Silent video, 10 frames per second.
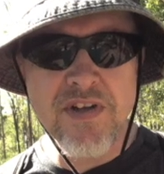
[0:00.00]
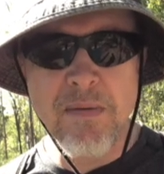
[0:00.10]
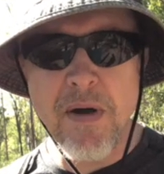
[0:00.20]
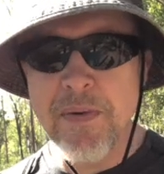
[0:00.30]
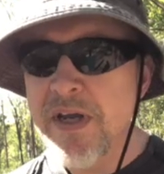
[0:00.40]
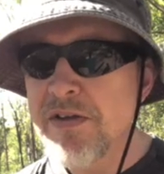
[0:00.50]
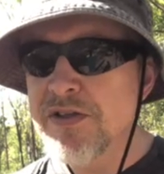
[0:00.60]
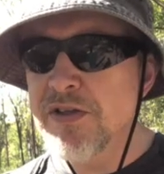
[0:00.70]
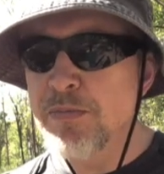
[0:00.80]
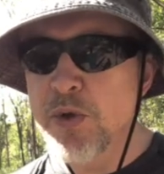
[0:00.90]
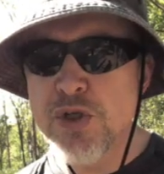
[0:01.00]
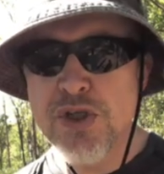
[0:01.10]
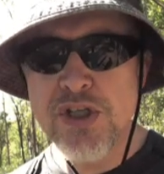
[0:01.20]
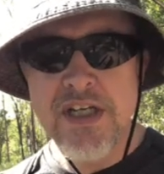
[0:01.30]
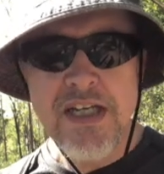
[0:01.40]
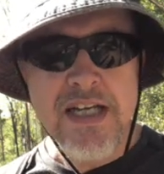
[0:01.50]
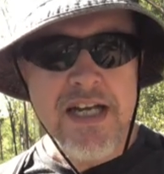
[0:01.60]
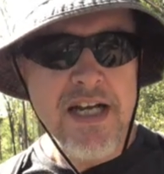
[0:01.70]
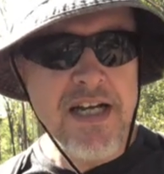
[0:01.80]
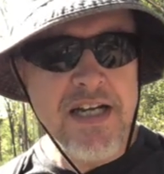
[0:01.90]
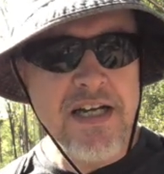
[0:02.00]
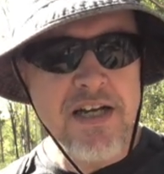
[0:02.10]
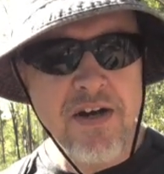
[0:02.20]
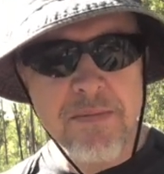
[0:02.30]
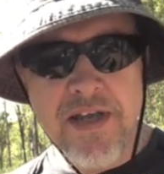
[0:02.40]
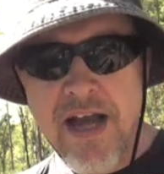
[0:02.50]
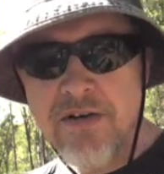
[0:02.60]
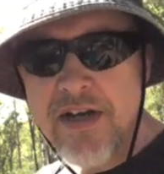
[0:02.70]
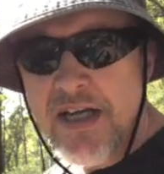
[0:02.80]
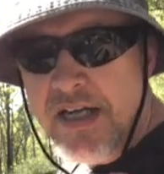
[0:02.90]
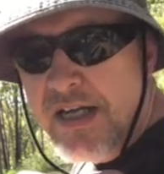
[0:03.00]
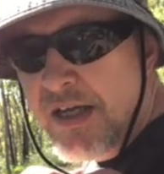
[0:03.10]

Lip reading: I've come up here into the bush. I'm carrying